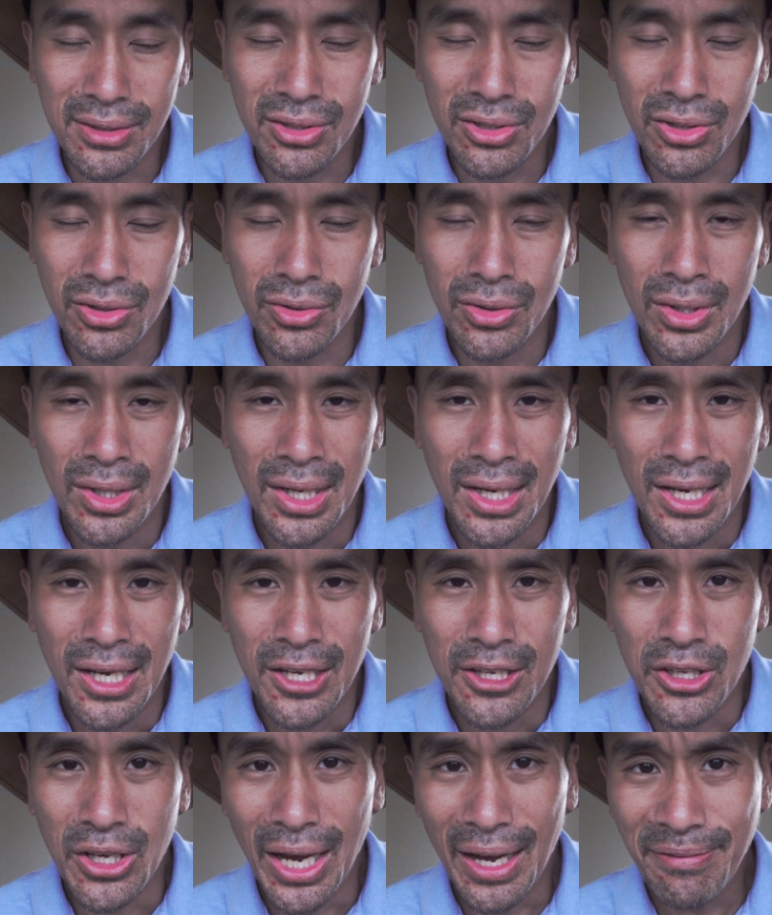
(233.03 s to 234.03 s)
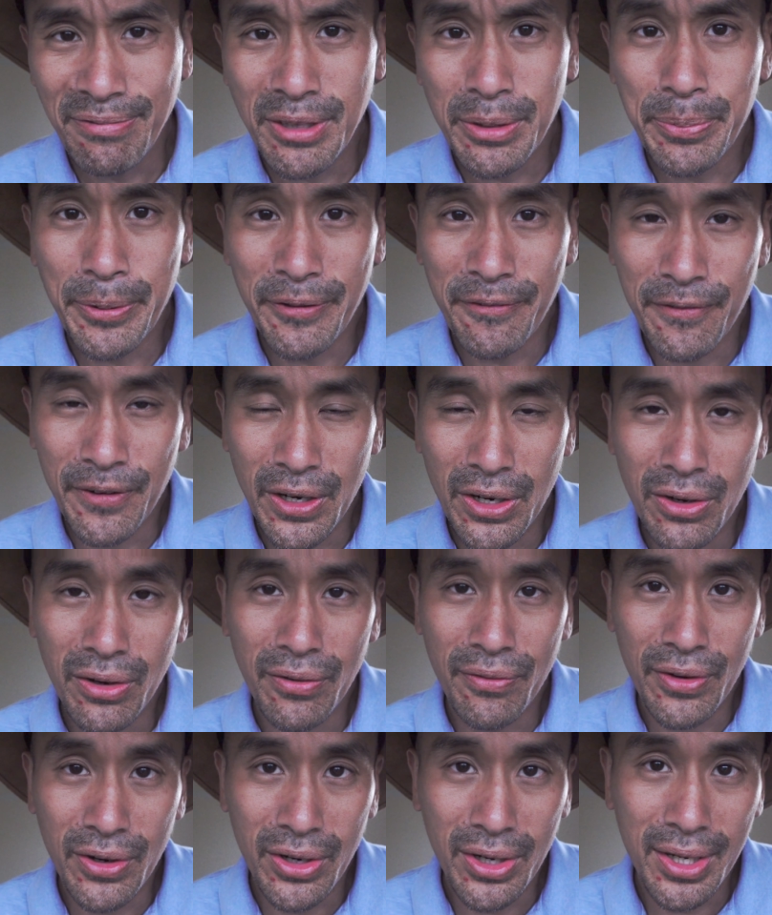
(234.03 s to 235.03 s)
So you have to be very
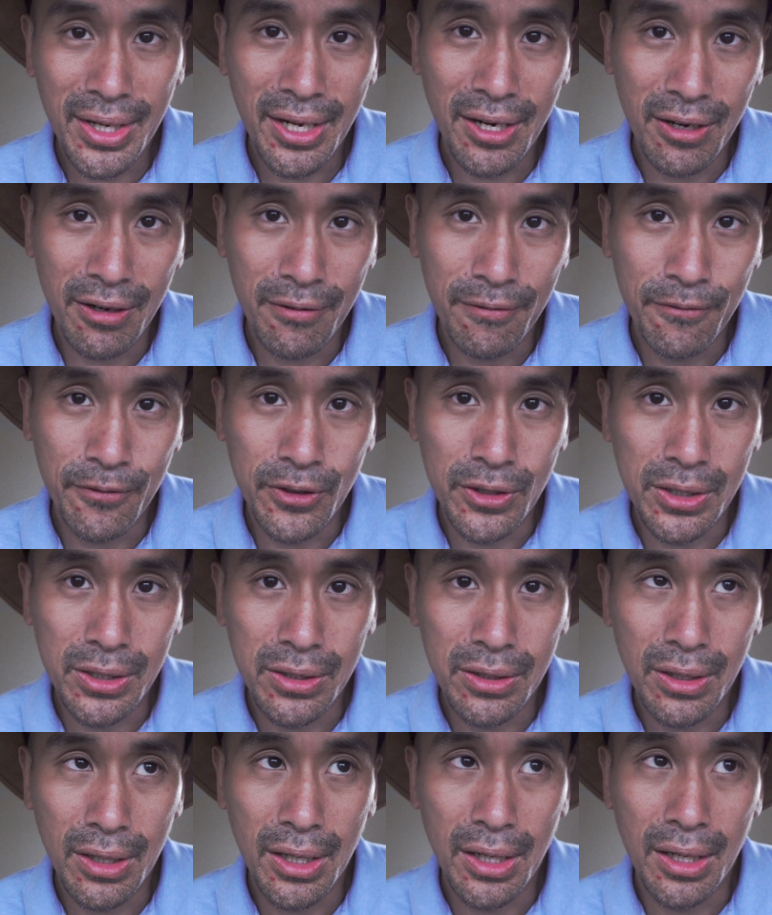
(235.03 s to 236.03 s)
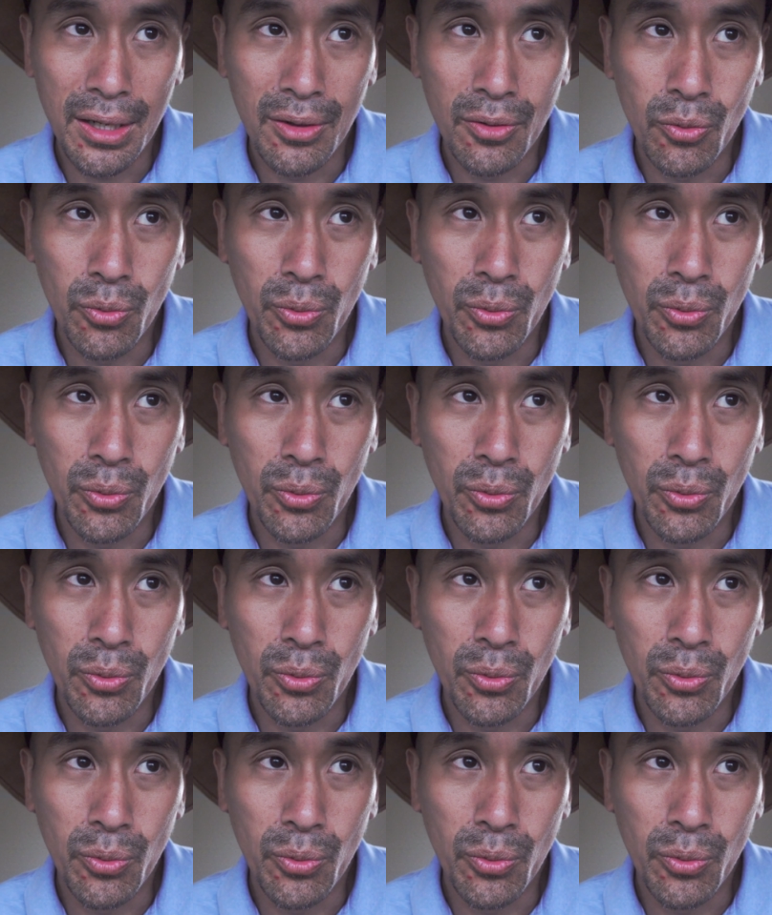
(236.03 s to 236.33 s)
very careful uh,